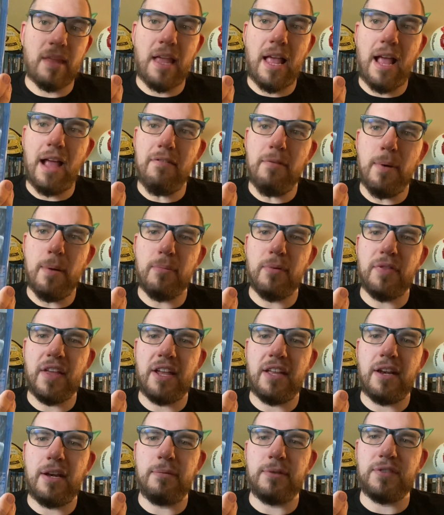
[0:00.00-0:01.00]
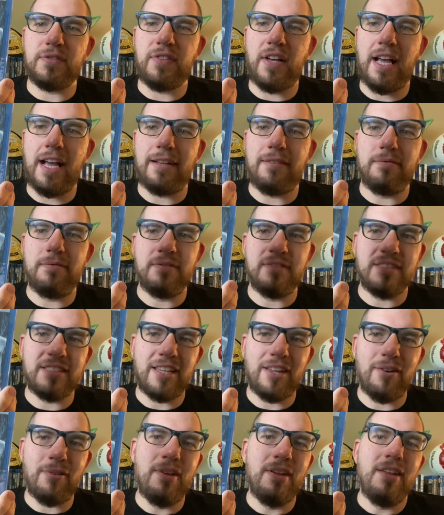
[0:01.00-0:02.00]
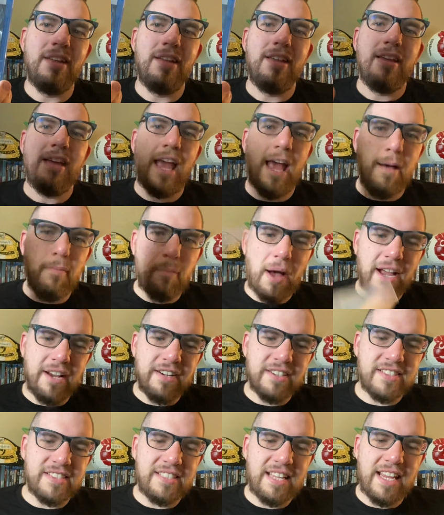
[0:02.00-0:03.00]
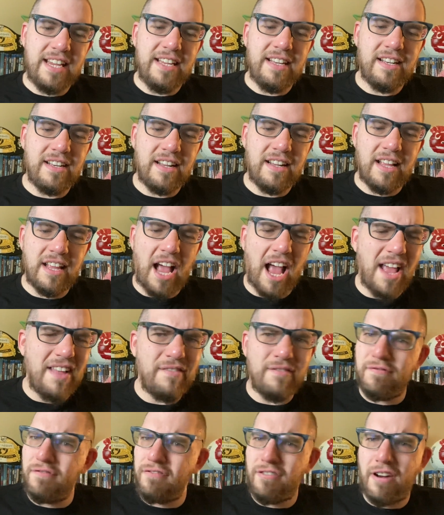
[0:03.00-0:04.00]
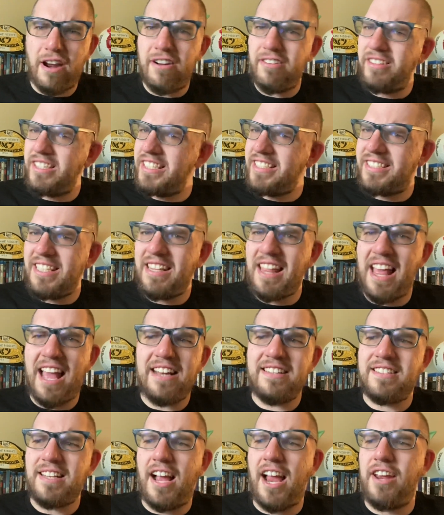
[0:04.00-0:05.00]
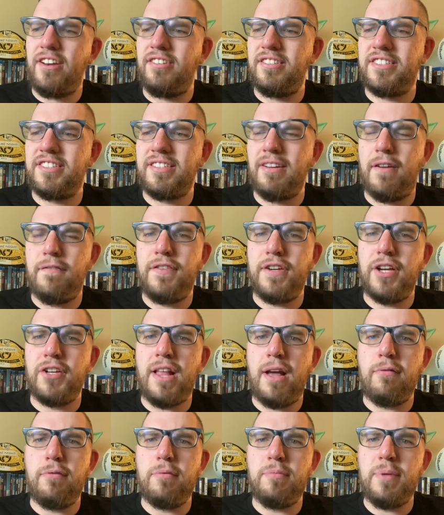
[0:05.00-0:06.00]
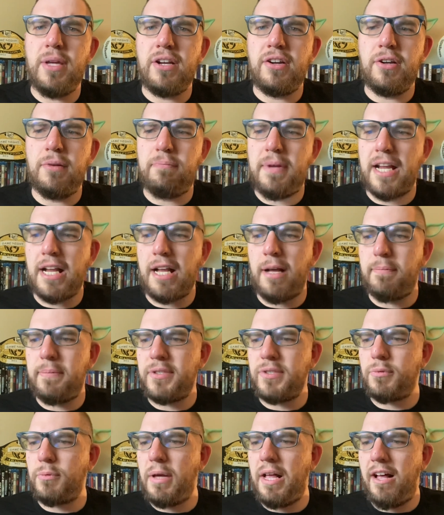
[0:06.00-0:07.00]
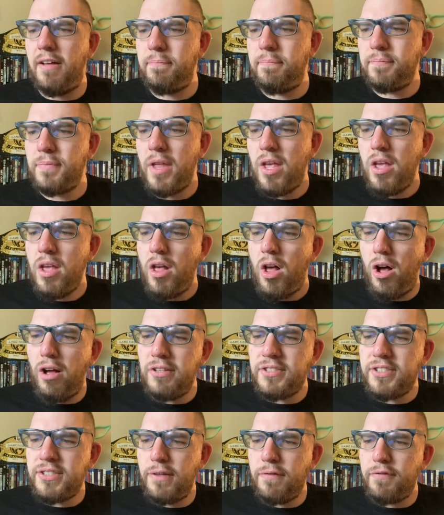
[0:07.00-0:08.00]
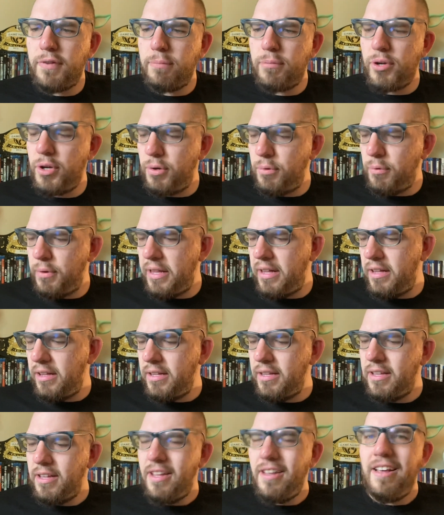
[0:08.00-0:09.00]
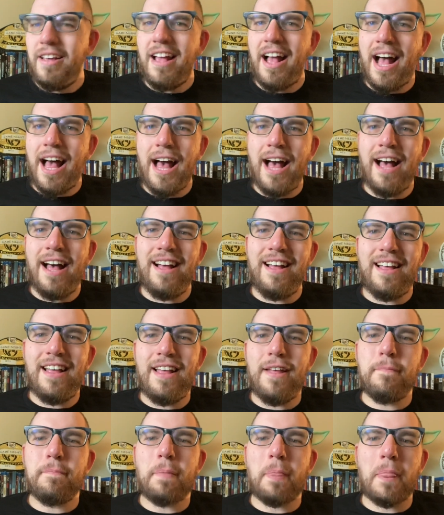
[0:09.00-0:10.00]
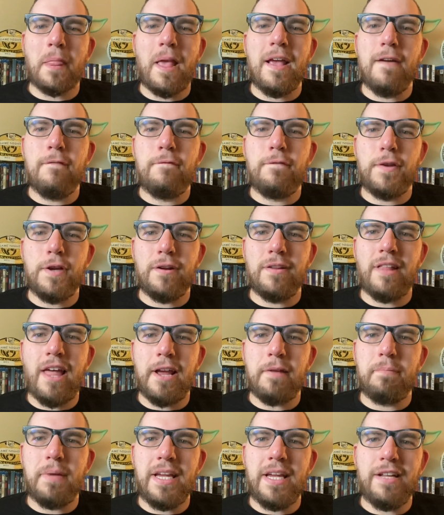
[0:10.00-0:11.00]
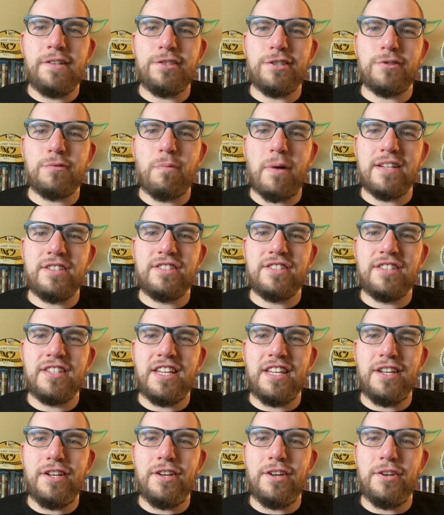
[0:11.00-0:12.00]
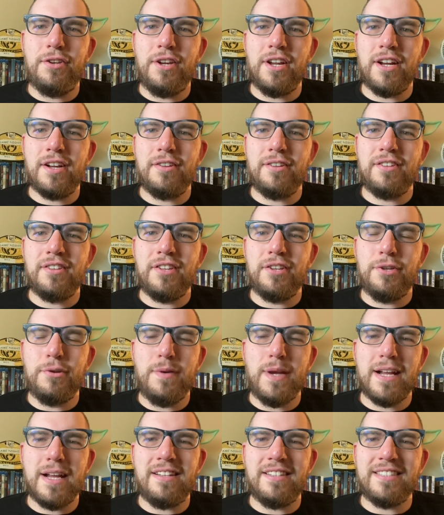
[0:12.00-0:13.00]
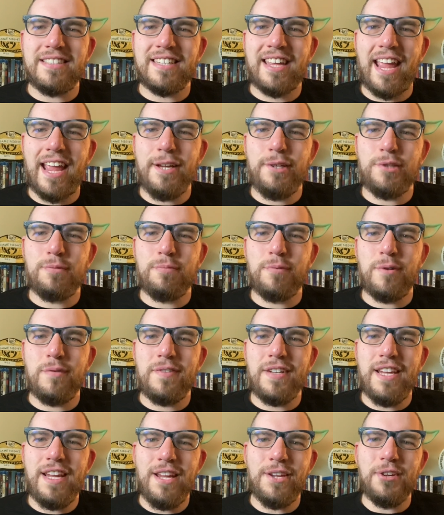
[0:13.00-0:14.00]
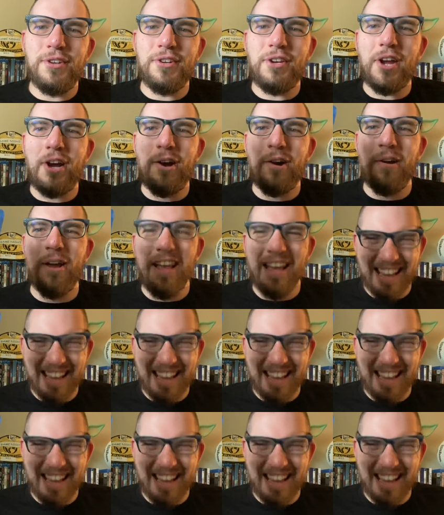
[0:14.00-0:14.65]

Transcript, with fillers: I remember thinking it was fine. So Empire State I rarely see that title, so I figured that would be a good pickup as well. Also from Goodwill, uh, if you're like me and just watched the Nic- the new Nicolas Cage movie, you'll know